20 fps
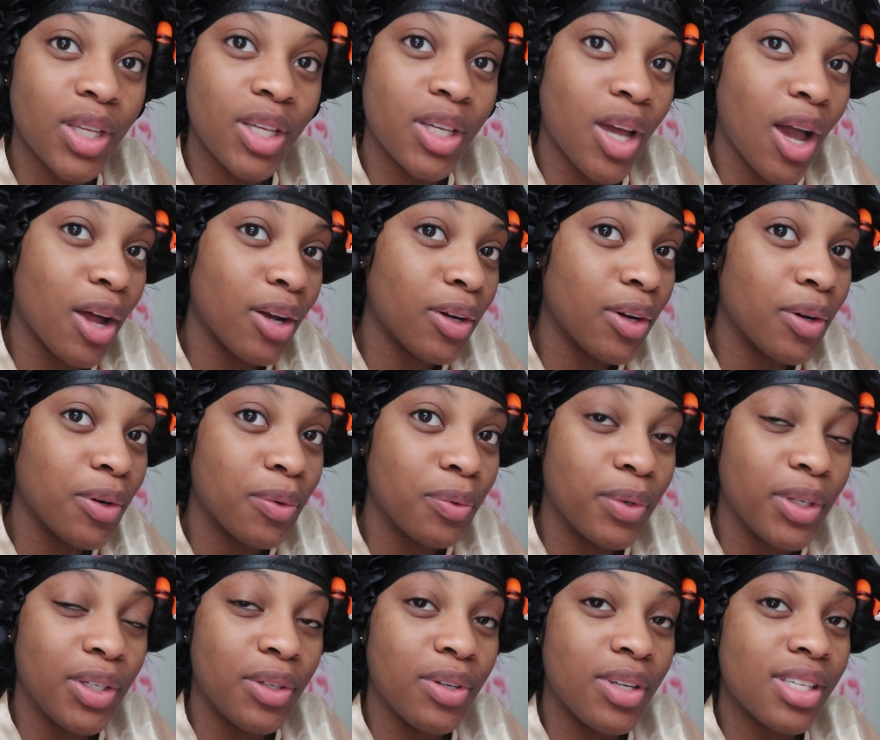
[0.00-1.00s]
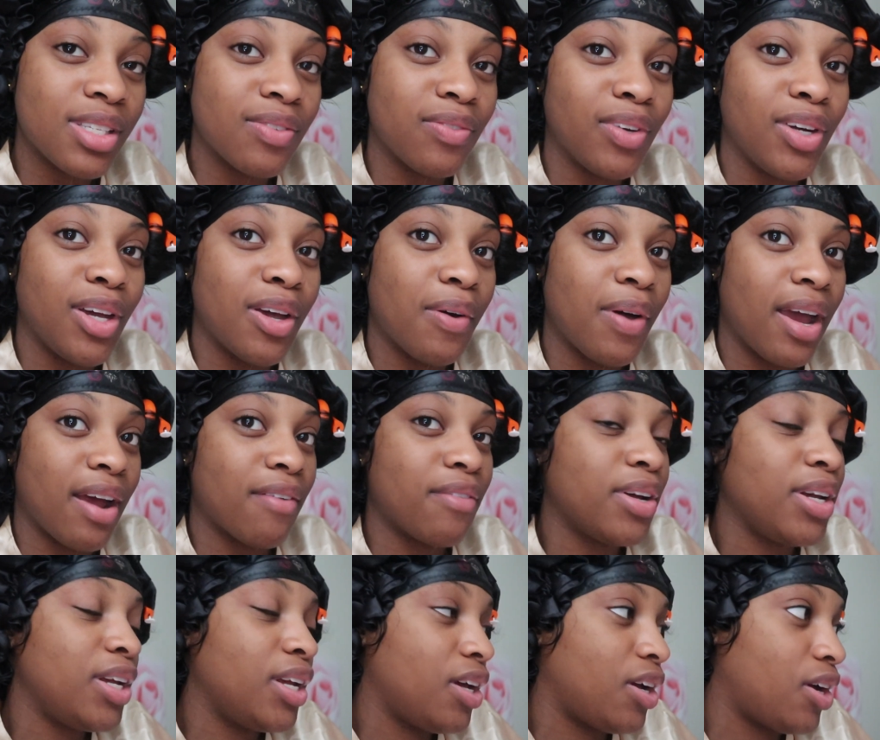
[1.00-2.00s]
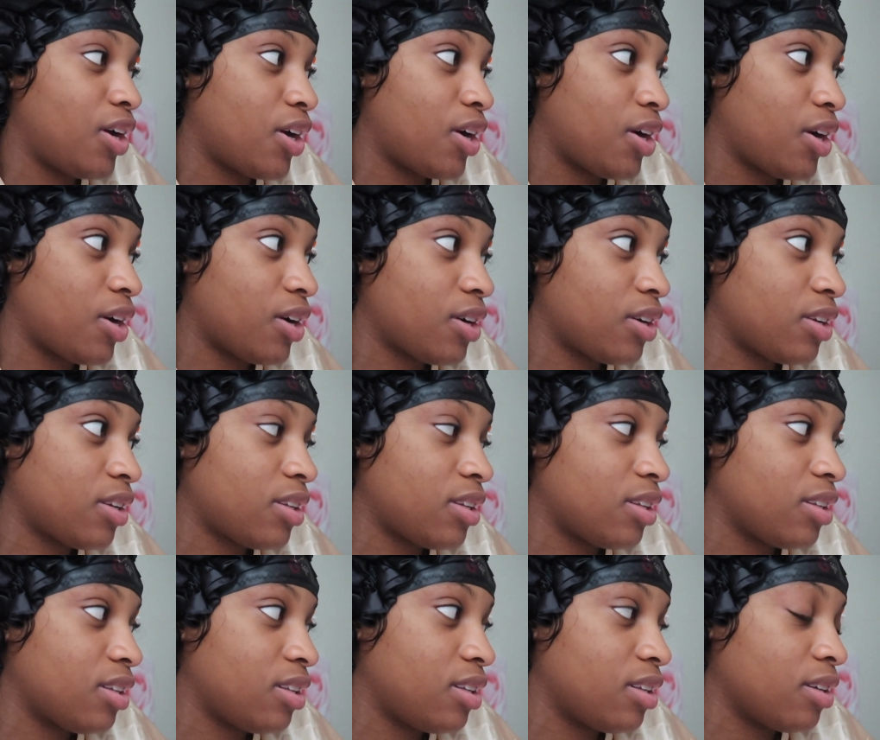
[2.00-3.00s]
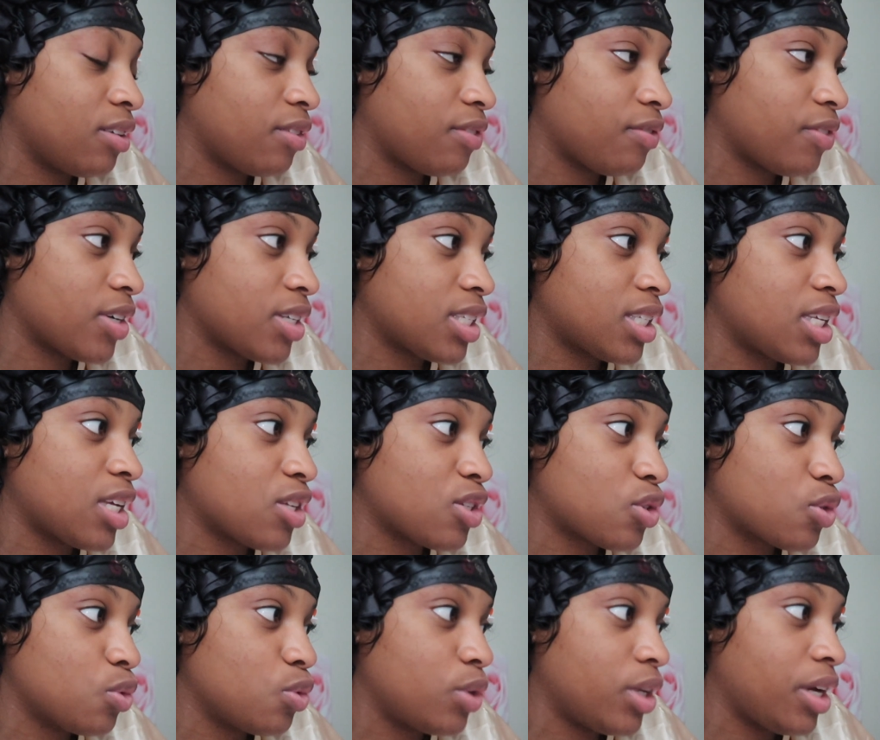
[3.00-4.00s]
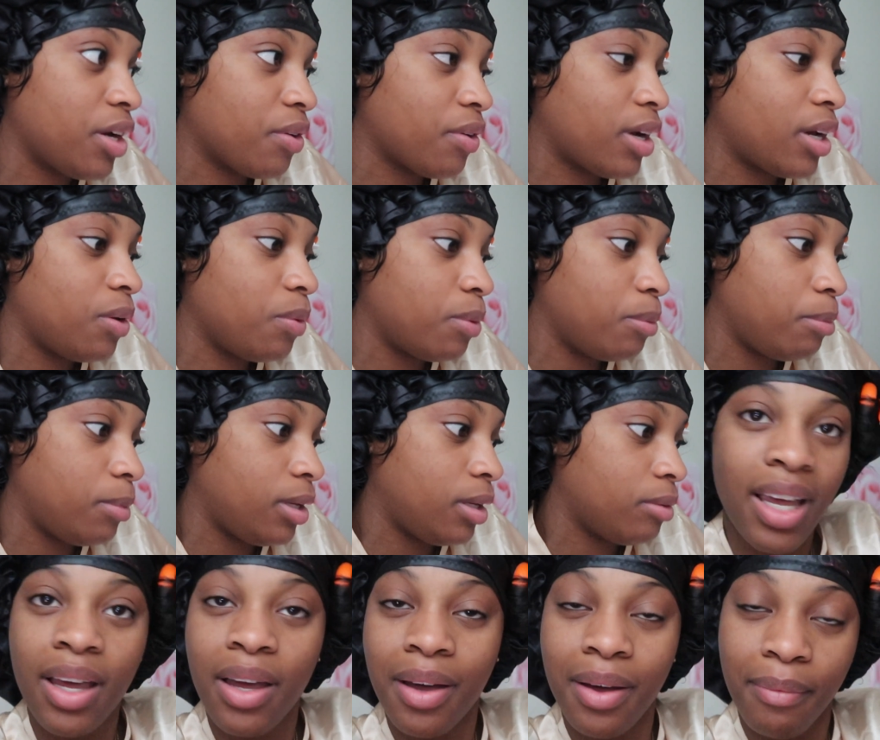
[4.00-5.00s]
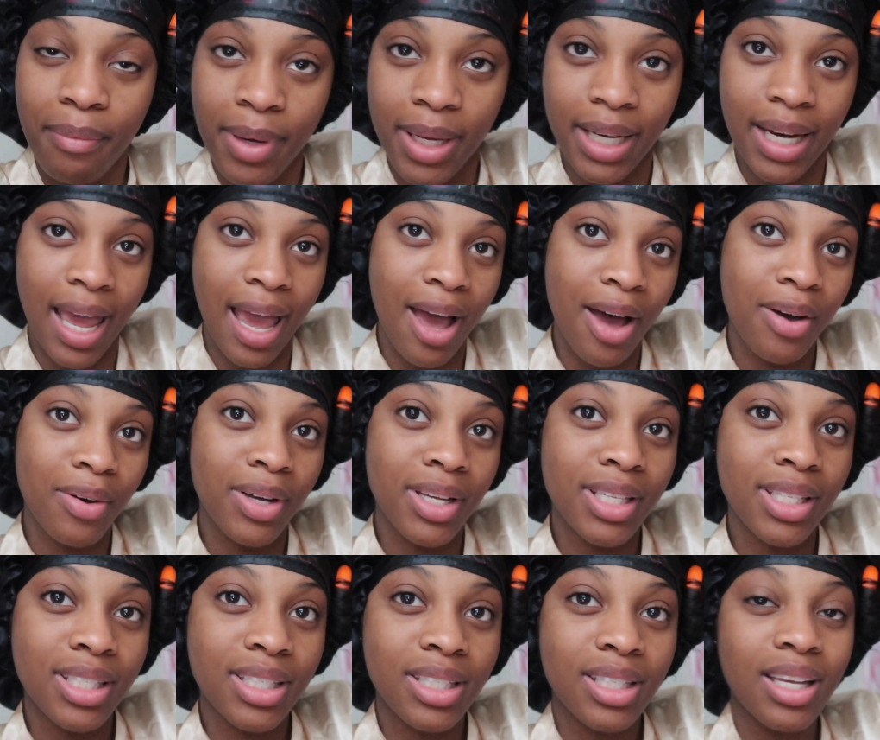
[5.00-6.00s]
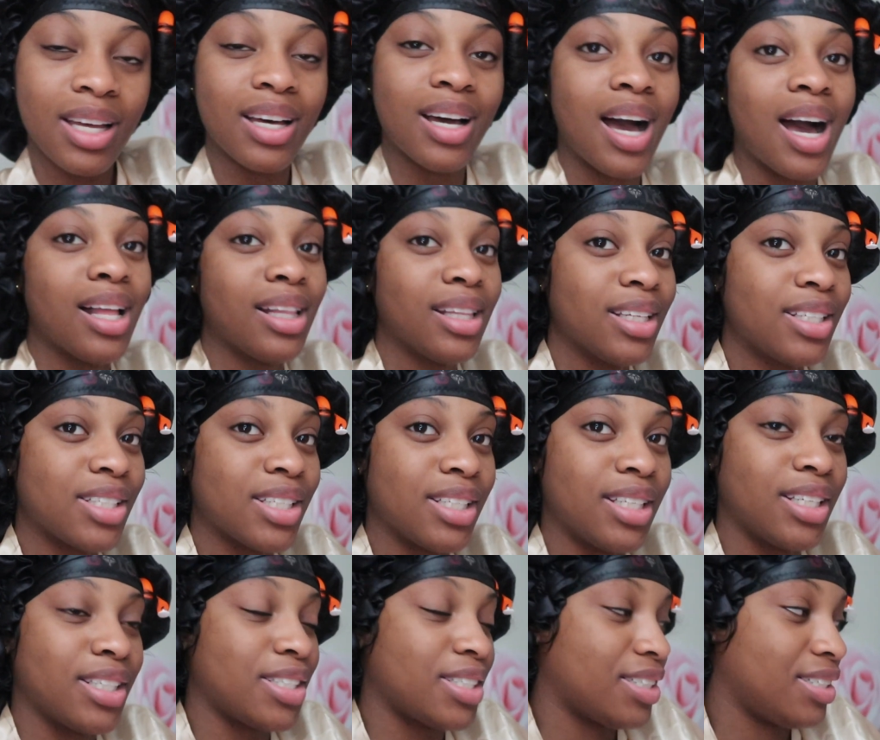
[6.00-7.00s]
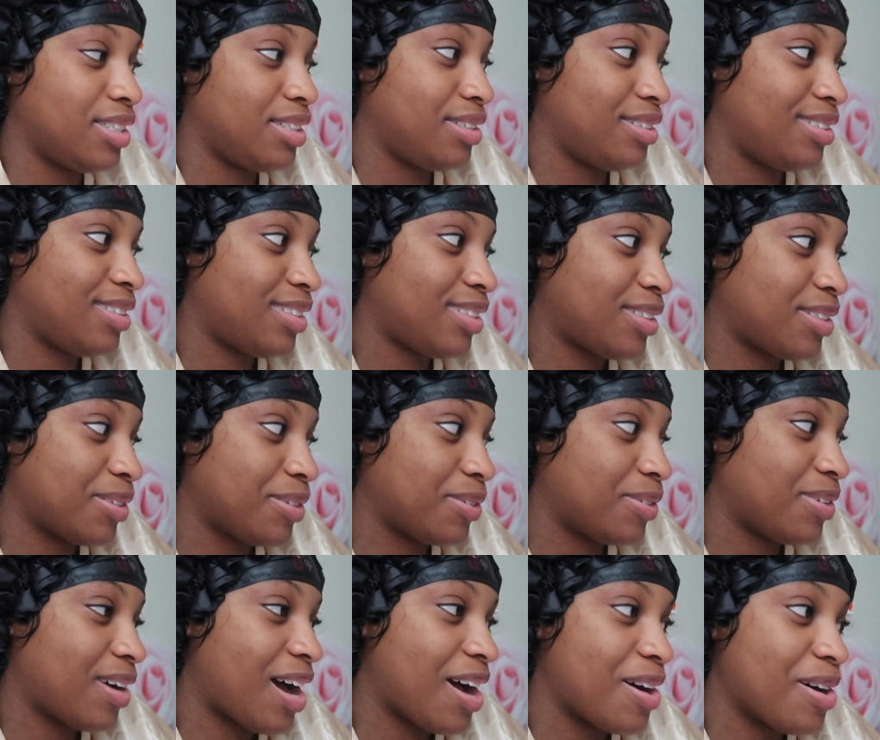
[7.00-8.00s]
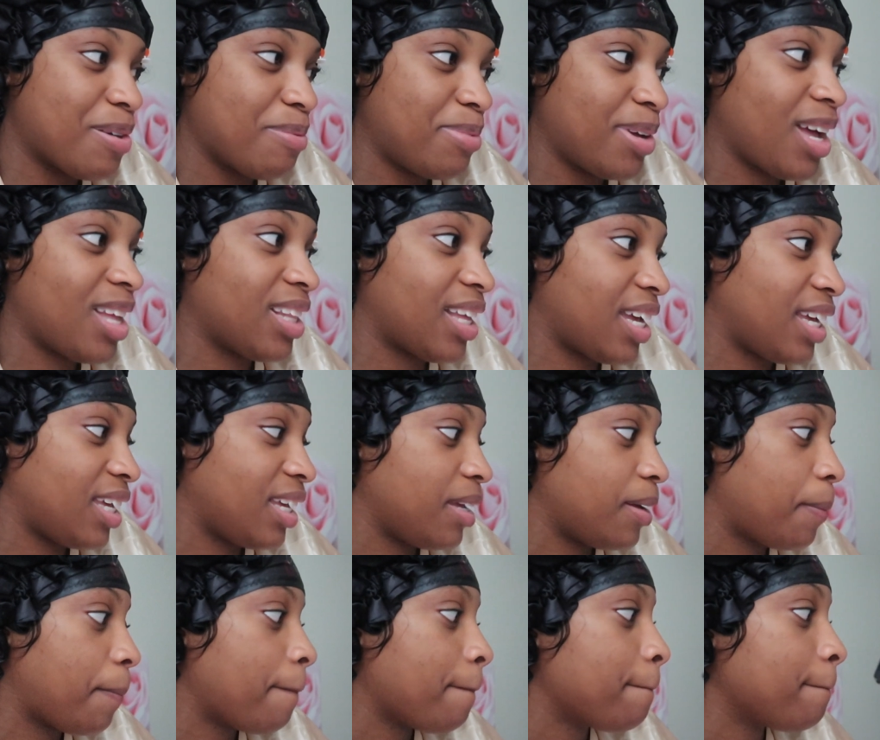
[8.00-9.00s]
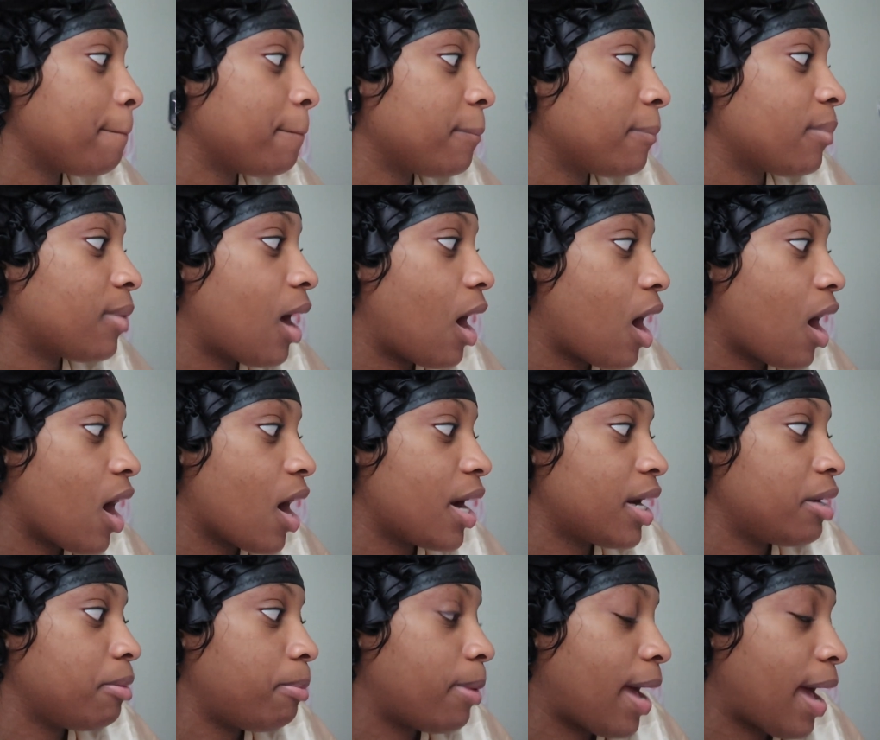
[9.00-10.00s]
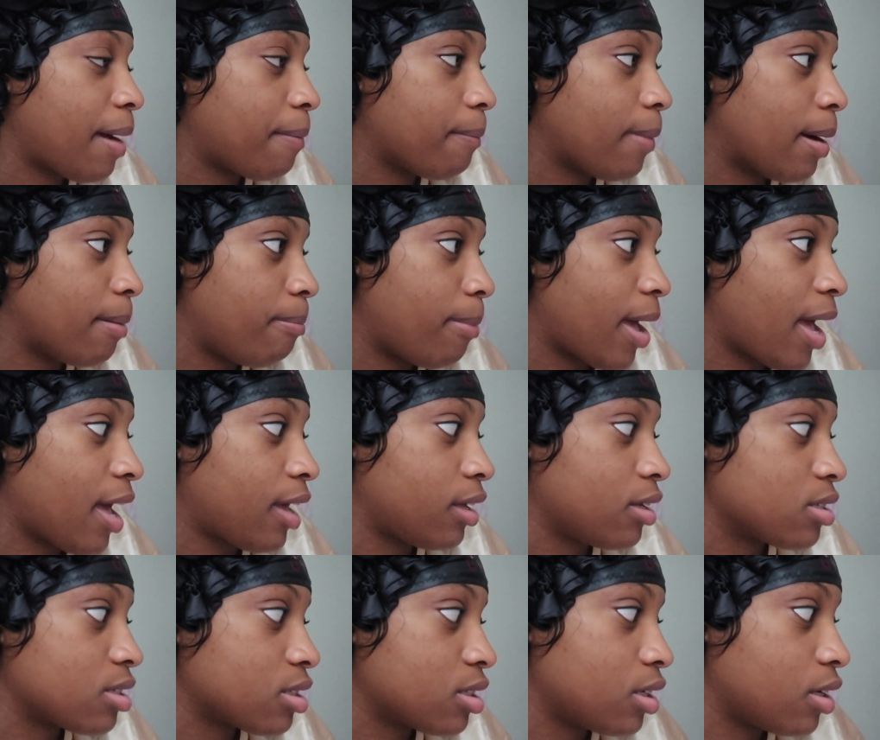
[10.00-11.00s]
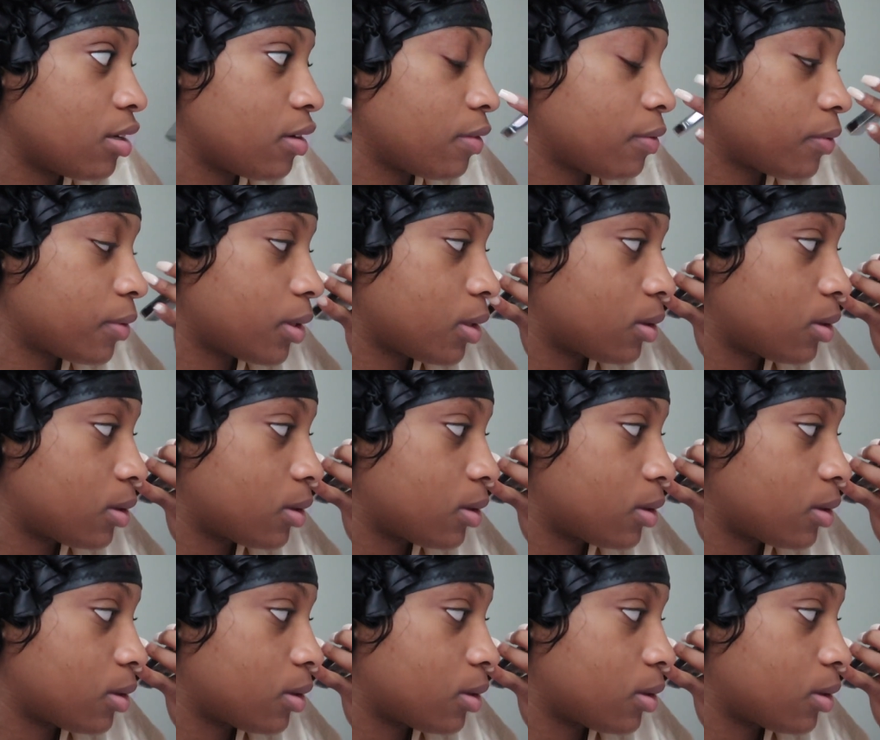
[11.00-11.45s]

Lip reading: y'all know we do this video every year, the first day of school, get ready with me. So now it's a college edition, so I hope y'all like it. I already packed my bag and stuff.